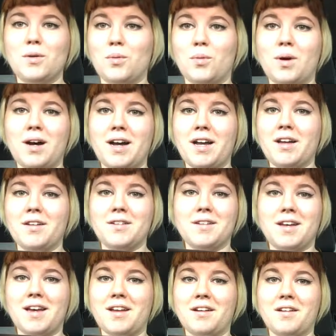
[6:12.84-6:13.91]
wild
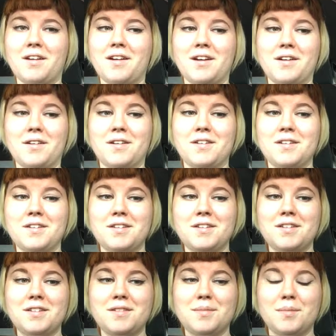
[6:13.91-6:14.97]
i don't know
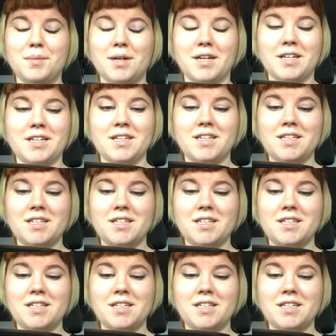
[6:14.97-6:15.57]
but